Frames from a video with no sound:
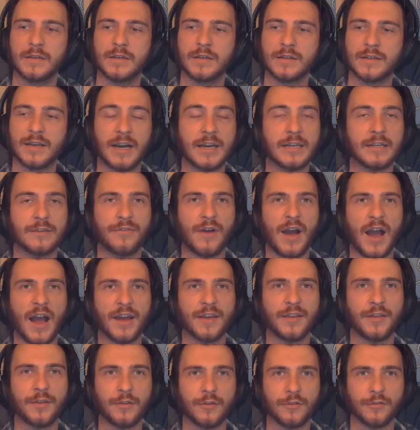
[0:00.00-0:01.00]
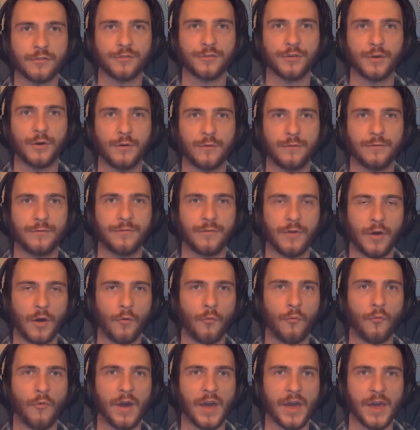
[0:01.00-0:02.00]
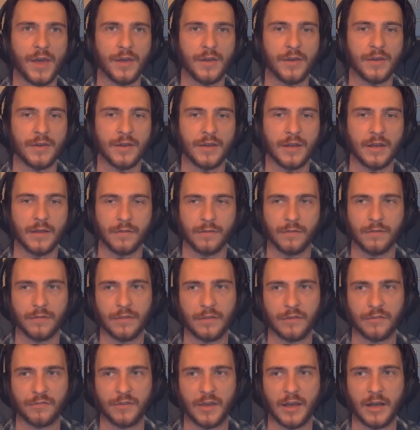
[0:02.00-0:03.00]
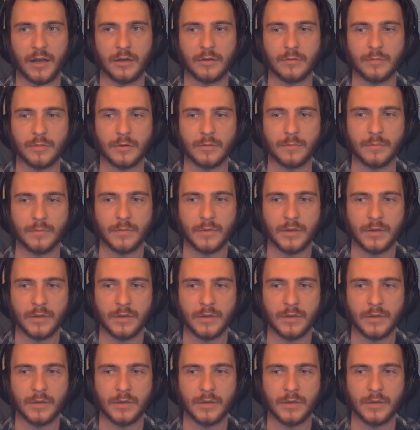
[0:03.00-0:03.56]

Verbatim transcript: kind of hiding yourself away in this album.